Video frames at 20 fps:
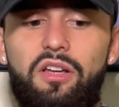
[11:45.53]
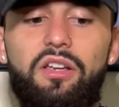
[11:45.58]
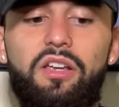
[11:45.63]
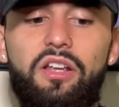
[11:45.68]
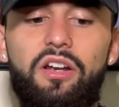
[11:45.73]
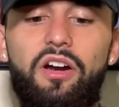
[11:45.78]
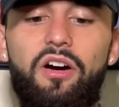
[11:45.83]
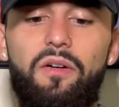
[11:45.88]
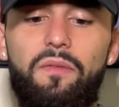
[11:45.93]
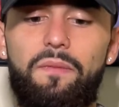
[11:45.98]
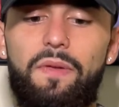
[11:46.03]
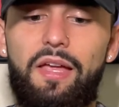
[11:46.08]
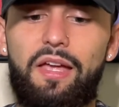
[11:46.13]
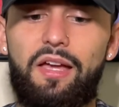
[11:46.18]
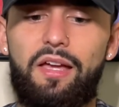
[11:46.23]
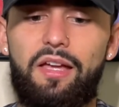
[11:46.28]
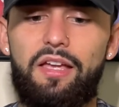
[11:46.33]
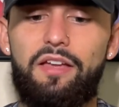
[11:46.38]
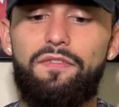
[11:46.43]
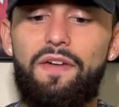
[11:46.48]

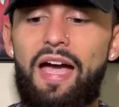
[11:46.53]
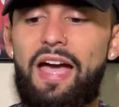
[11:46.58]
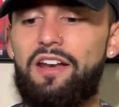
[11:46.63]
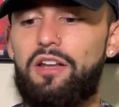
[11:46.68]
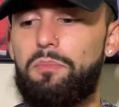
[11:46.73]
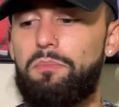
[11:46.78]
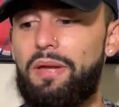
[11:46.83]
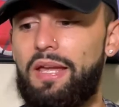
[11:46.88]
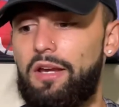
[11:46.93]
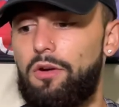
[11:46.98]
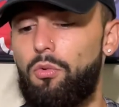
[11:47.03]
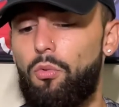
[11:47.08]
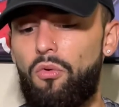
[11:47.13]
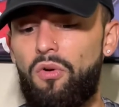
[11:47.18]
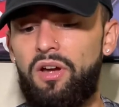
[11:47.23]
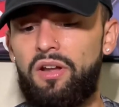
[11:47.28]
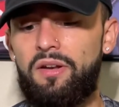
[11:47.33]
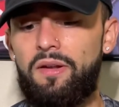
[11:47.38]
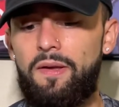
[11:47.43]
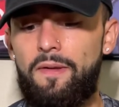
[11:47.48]
If I had to pick
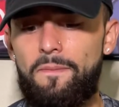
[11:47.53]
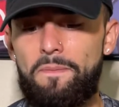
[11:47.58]
one,